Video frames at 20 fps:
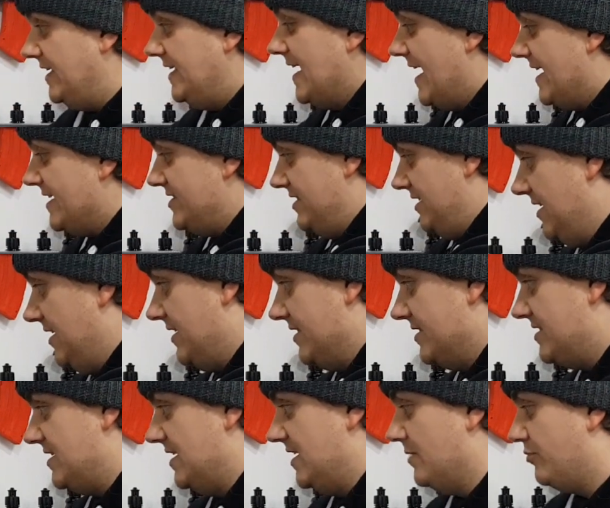Yes,
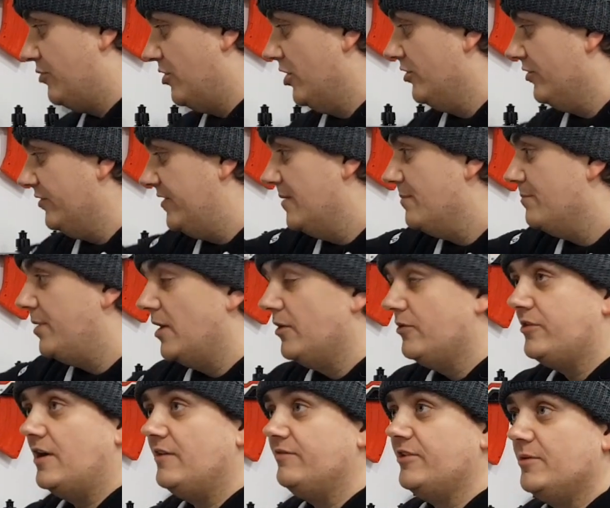can see the product in
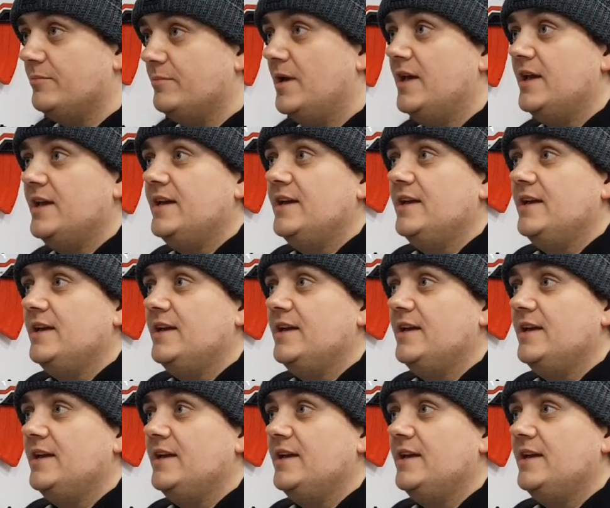both of them.